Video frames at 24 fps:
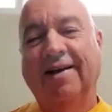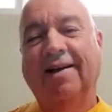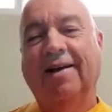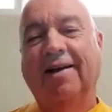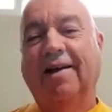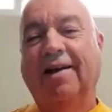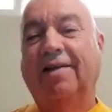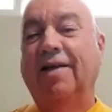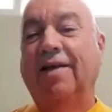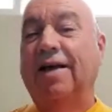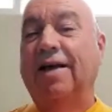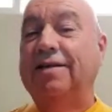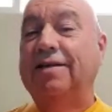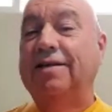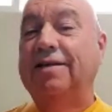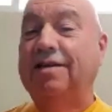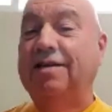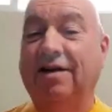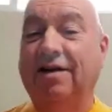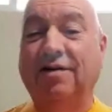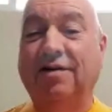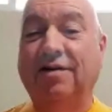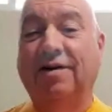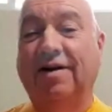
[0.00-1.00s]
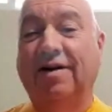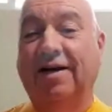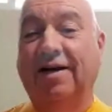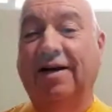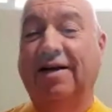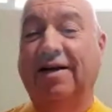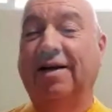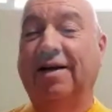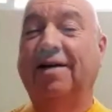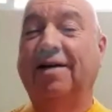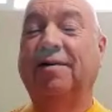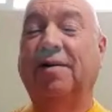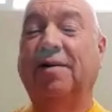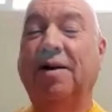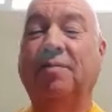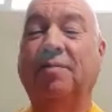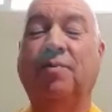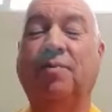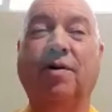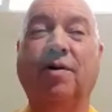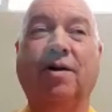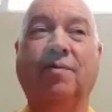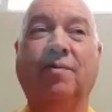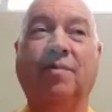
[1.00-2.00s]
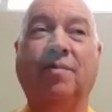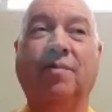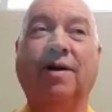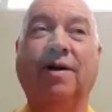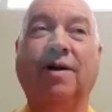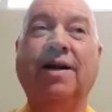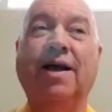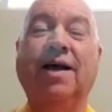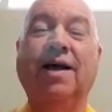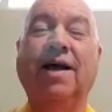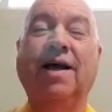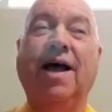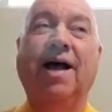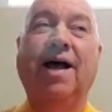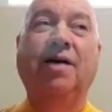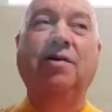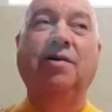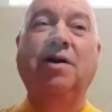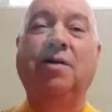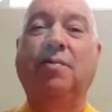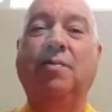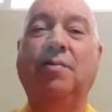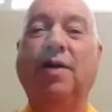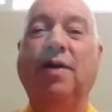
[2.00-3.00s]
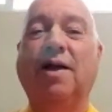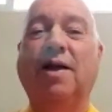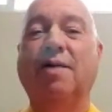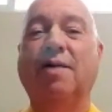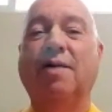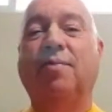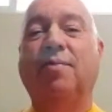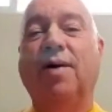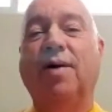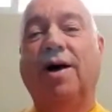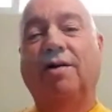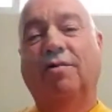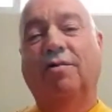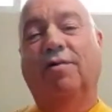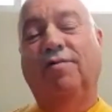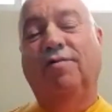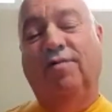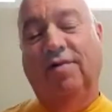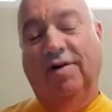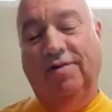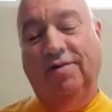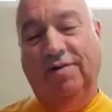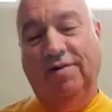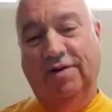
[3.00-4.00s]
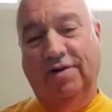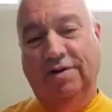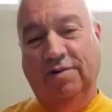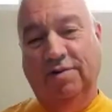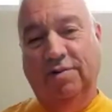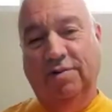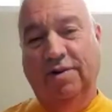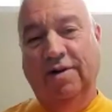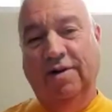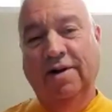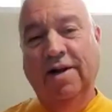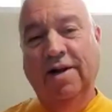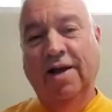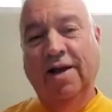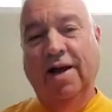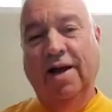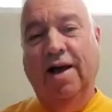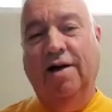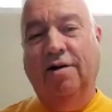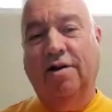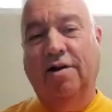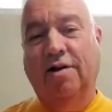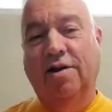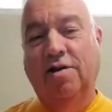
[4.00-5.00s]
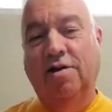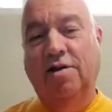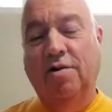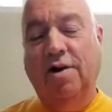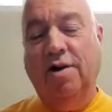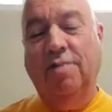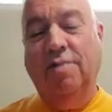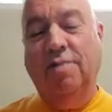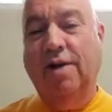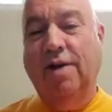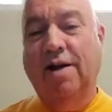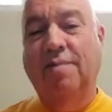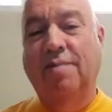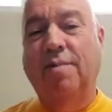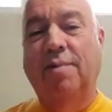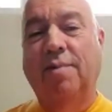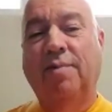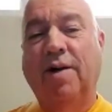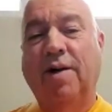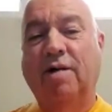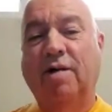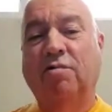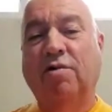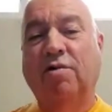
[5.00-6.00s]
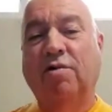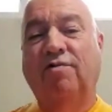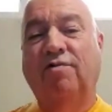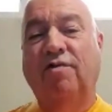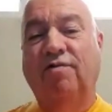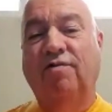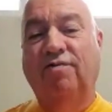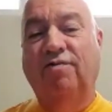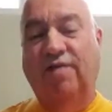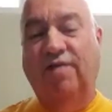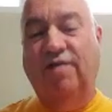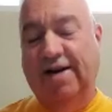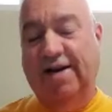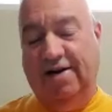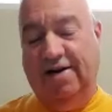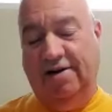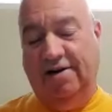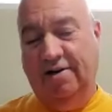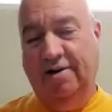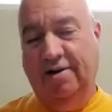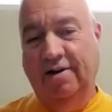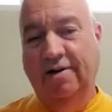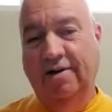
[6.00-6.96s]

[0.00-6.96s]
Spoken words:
And that's another important point. How do you become powerful in this world? How you can become a powerful fighter?